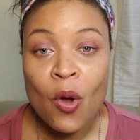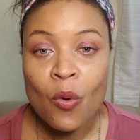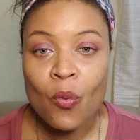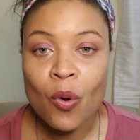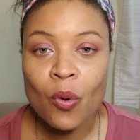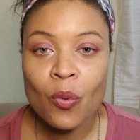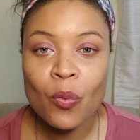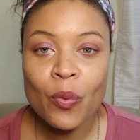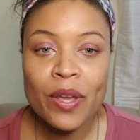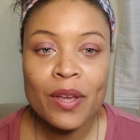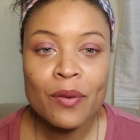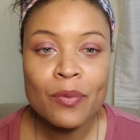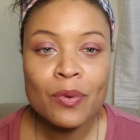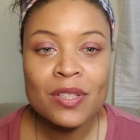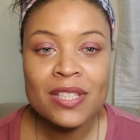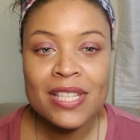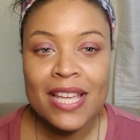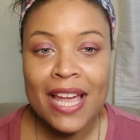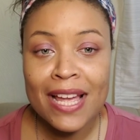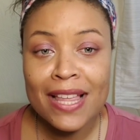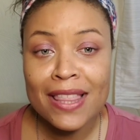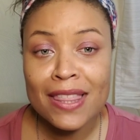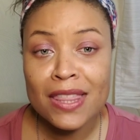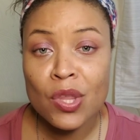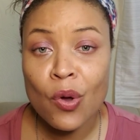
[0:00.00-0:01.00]
where we will
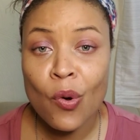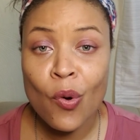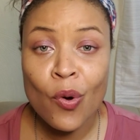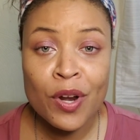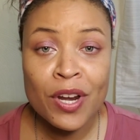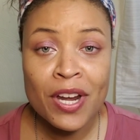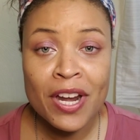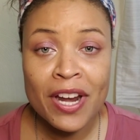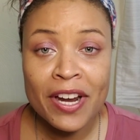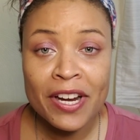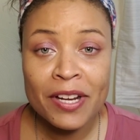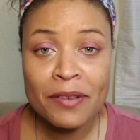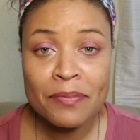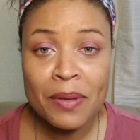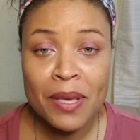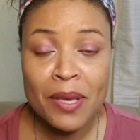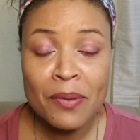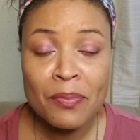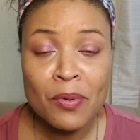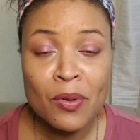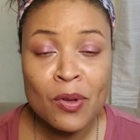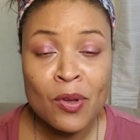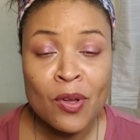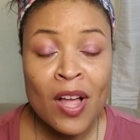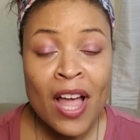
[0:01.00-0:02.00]
take ordinary
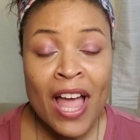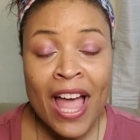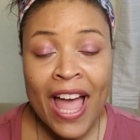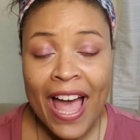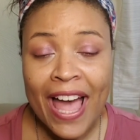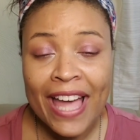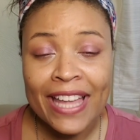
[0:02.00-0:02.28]
people